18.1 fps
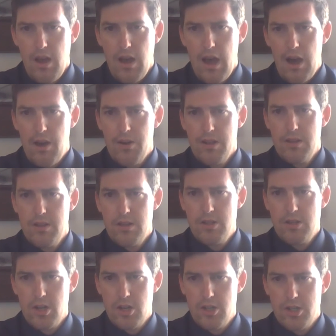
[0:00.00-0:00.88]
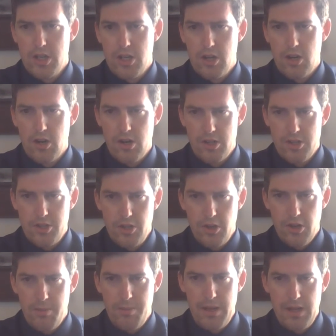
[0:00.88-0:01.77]
How did the church encourage
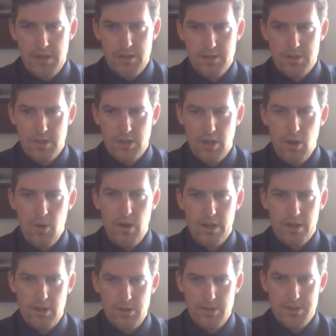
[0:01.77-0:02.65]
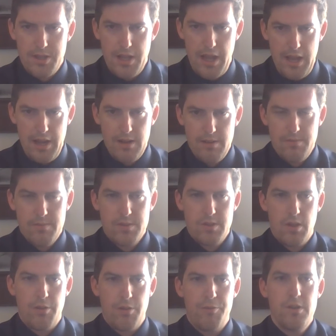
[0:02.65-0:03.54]
Europeans to go on crusade?
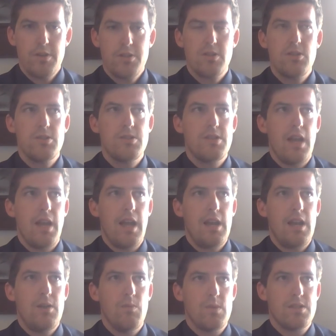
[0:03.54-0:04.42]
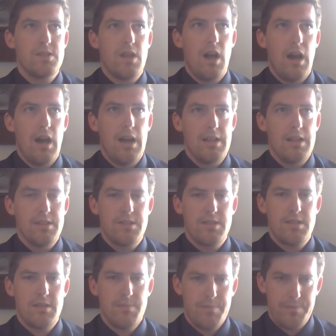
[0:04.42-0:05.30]
So the First Crusade was
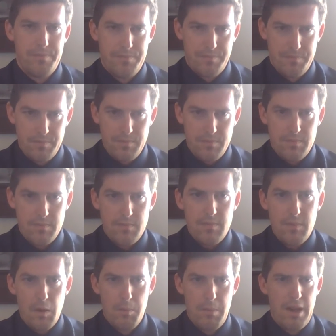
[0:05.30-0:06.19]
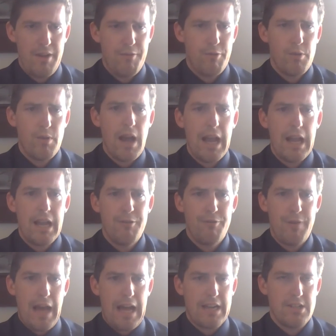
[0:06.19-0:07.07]
caused by a variety
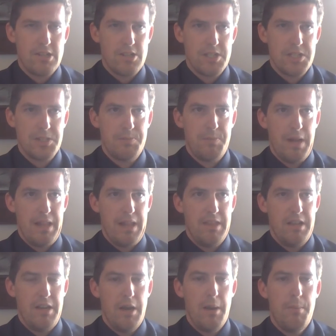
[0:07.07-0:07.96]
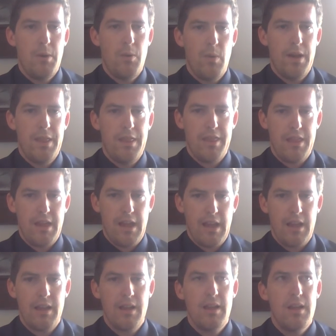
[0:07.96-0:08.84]
of factors, but the number one
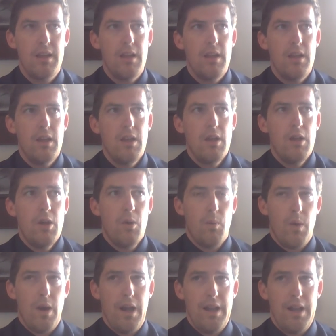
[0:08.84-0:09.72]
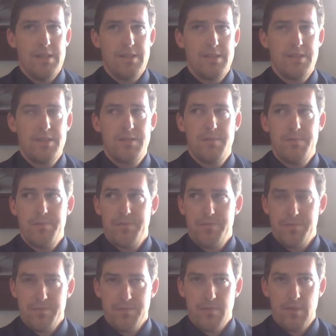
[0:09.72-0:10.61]
thing was
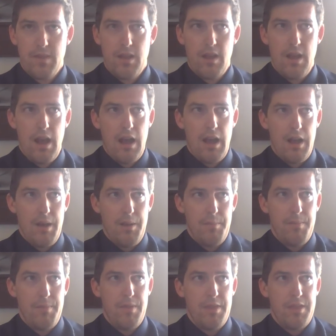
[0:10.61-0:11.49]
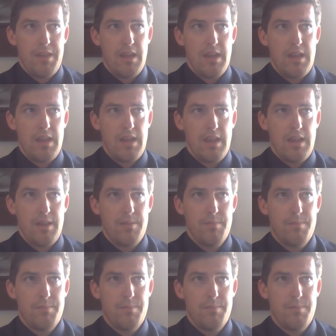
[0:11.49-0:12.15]
uh, the